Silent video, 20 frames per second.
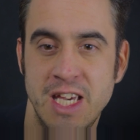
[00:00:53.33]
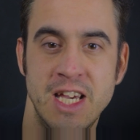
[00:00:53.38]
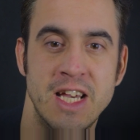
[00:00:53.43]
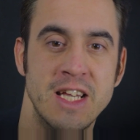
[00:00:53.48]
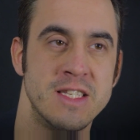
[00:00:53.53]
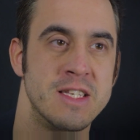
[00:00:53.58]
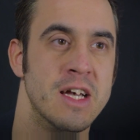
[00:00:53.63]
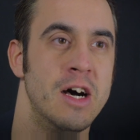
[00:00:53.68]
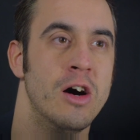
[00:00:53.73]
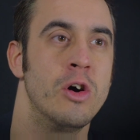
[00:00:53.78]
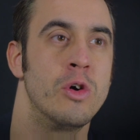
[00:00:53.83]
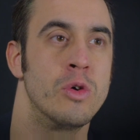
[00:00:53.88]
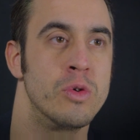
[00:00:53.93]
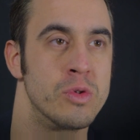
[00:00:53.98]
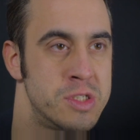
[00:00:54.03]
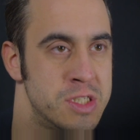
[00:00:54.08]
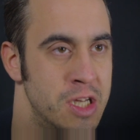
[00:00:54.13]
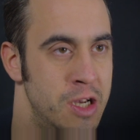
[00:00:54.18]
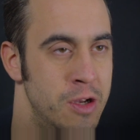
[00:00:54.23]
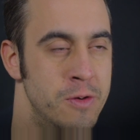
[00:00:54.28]
years that I
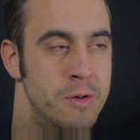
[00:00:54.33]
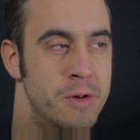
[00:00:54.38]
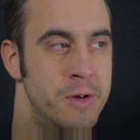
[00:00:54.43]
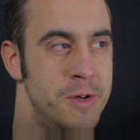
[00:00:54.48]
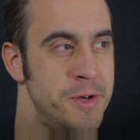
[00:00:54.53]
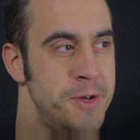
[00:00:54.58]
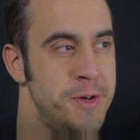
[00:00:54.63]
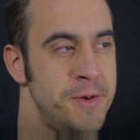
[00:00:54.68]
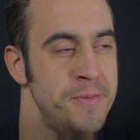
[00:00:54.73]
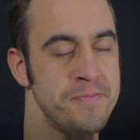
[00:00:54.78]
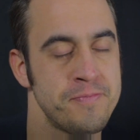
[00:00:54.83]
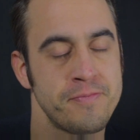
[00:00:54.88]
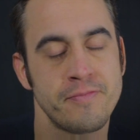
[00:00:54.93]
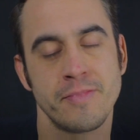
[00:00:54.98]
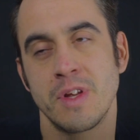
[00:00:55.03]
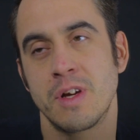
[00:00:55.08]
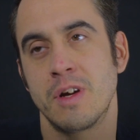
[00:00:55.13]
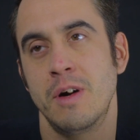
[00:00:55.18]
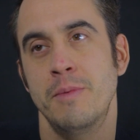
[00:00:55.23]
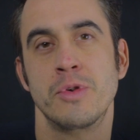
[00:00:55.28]
also
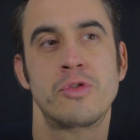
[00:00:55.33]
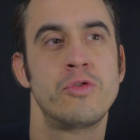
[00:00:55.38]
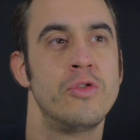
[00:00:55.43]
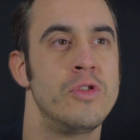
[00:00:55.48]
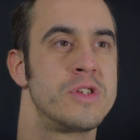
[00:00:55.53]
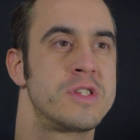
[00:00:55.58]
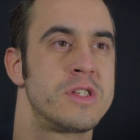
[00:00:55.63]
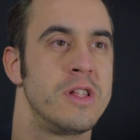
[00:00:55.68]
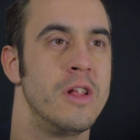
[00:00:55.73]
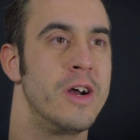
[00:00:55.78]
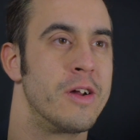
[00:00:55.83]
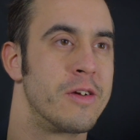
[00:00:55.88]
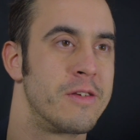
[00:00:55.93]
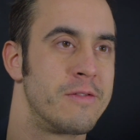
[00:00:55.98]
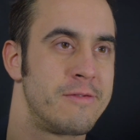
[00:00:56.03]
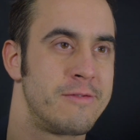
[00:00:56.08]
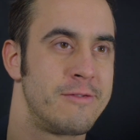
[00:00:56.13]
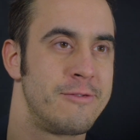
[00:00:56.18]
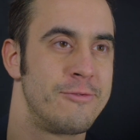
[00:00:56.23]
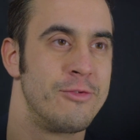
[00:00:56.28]
come across like
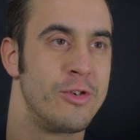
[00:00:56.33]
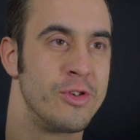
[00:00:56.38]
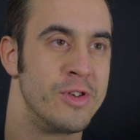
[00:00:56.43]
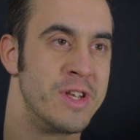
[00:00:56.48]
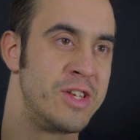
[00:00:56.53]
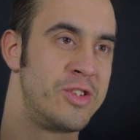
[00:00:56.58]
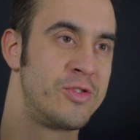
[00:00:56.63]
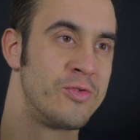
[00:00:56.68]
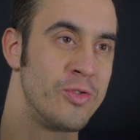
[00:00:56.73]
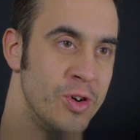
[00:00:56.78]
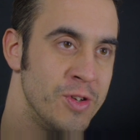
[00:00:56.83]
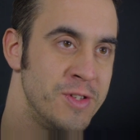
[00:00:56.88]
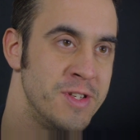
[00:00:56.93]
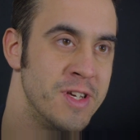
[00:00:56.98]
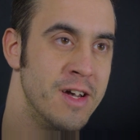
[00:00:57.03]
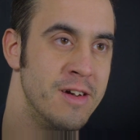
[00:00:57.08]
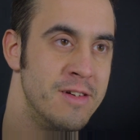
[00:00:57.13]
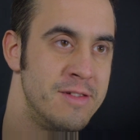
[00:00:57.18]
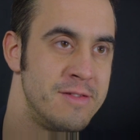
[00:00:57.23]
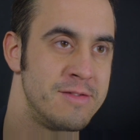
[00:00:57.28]
Rodney
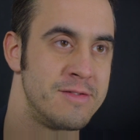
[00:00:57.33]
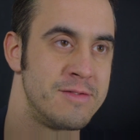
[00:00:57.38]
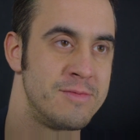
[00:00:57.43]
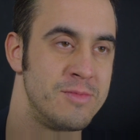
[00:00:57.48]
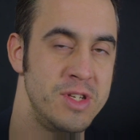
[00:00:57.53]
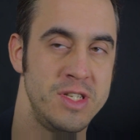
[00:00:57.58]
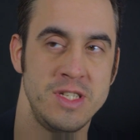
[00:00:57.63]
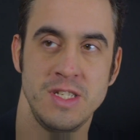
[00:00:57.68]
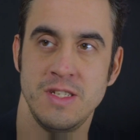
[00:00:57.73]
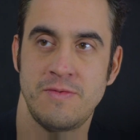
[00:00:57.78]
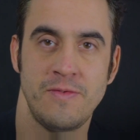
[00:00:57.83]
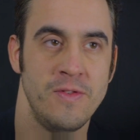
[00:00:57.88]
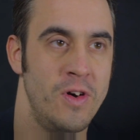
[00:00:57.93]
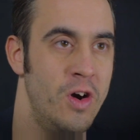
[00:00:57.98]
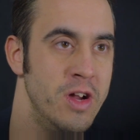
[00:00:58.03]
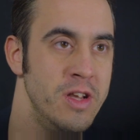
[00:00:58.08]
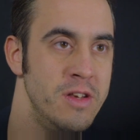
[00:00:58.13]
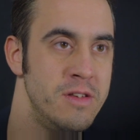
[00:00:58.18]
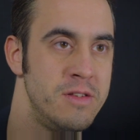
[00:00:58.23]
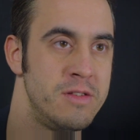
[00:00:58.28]
Trotter, which is
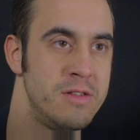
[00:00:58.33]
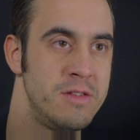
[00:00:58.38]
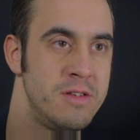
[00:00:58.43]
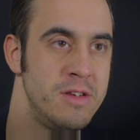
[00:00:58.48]
fine.